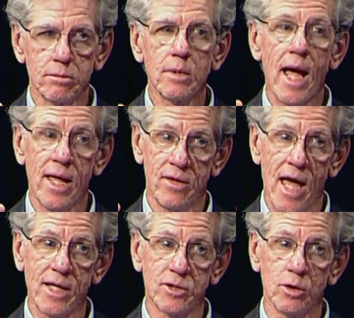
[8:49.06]
and
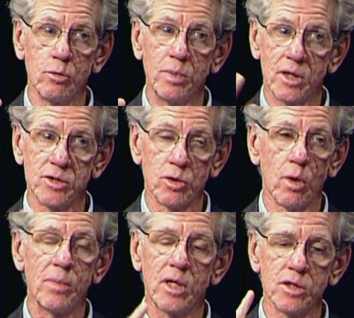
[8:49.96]
that too, because
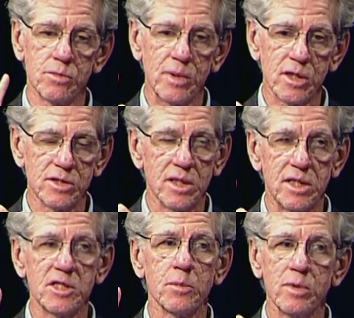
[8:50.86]
the
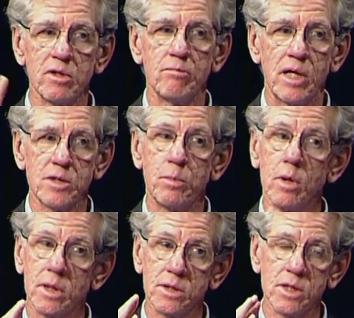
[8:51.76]
discipline of
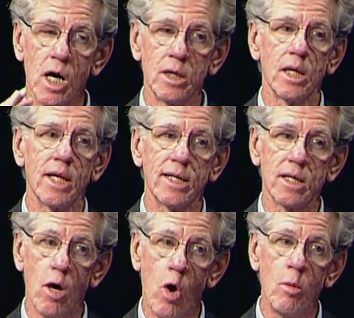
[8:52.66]
baseball is unlike
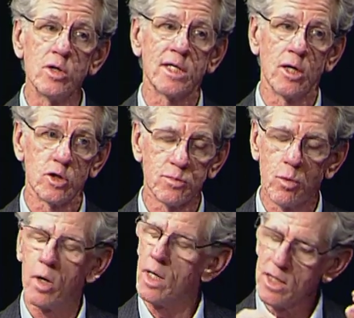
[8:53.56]
almost any other
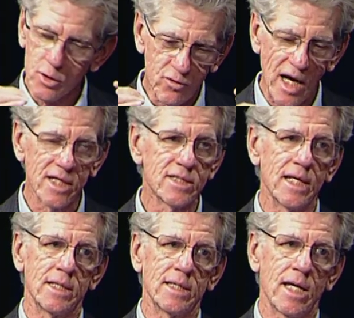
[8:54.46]
sport. You got to stay
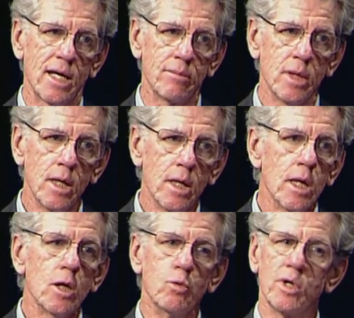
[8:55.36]
in the game.
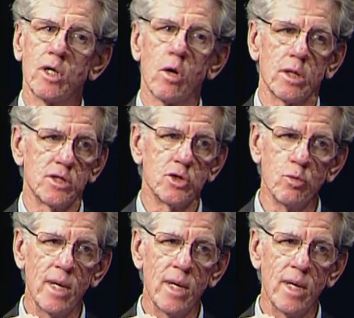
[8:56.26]
Regardless, you may